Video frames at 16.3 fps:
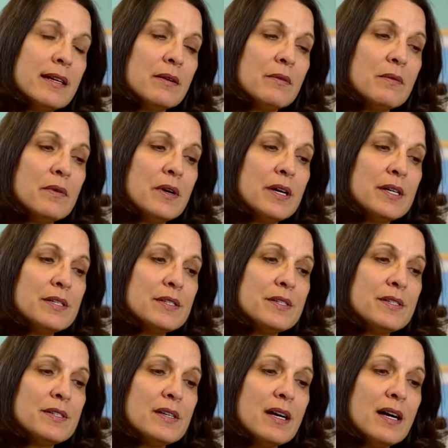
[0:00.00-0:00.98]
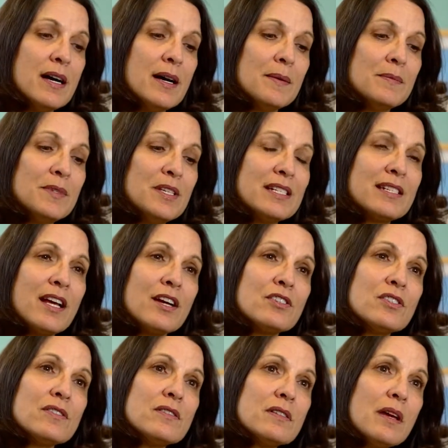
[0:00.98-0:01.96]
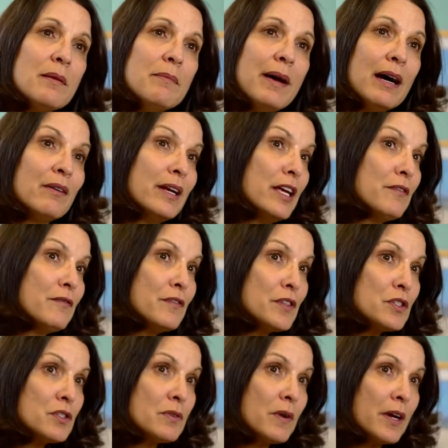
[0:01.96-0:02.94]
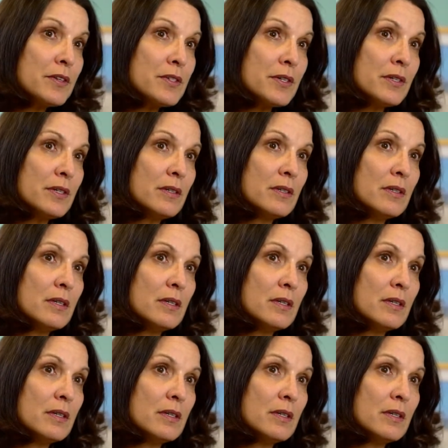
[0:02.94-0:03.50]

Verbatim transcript: It was um, discussions about infrastructure,